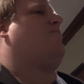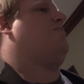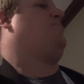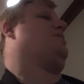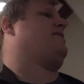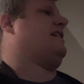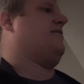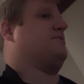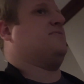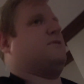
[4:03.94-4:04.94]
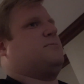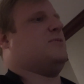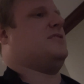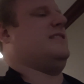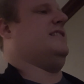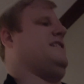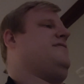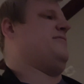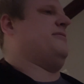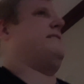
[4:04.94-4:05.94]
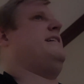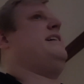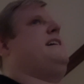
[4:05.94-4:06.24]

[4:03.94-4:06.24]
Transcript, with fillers: rebooking. I was the first person in line for it.